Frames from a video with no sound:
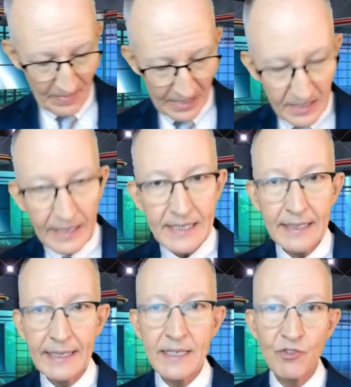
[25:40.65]
So let's
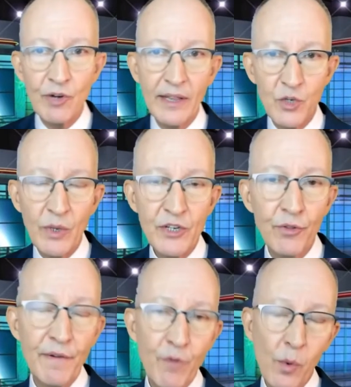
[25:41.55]
let's try this one, two,
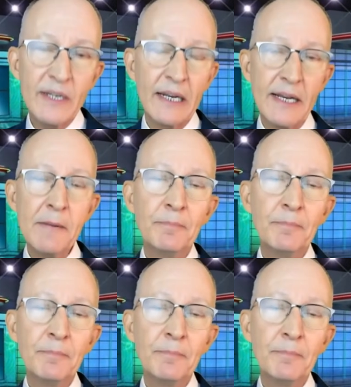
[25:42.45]
three, forward technique.